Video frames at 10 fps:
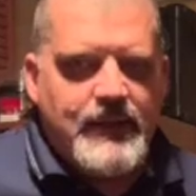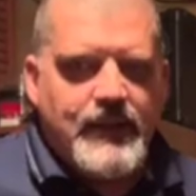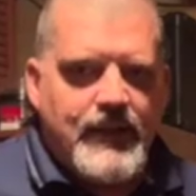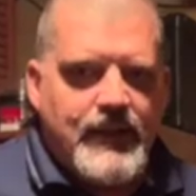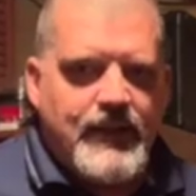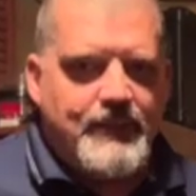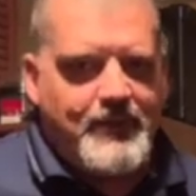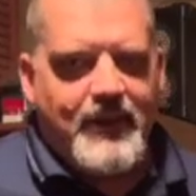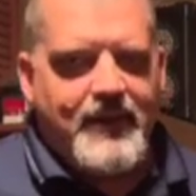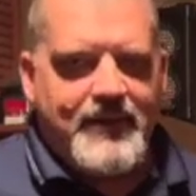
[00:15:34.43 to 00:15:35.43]
And I'm
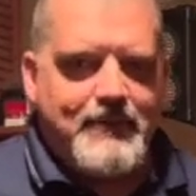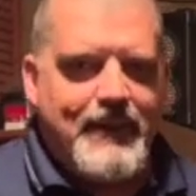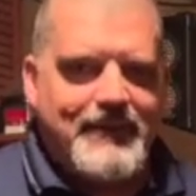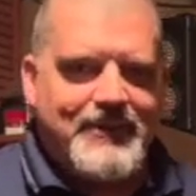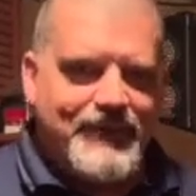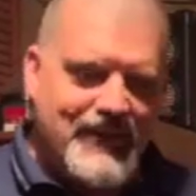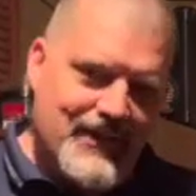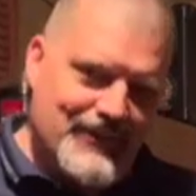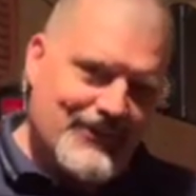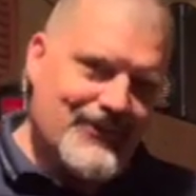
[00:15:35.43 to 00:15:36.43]
trying not to make this
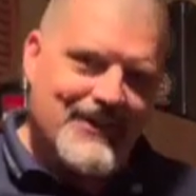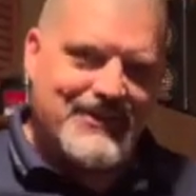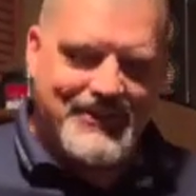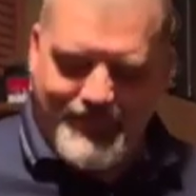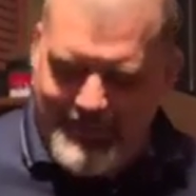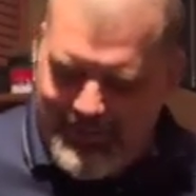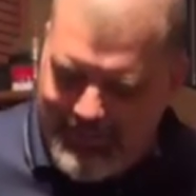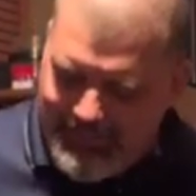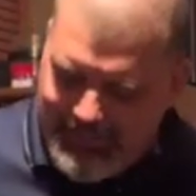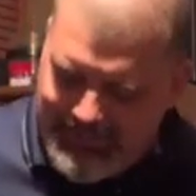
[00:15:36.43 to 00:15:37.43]
video as long as some of my
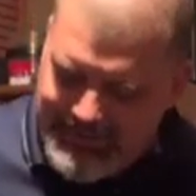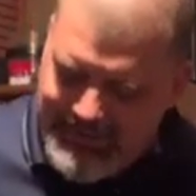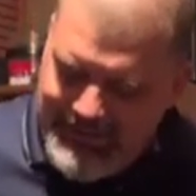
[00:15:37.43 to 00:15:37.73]
other ones.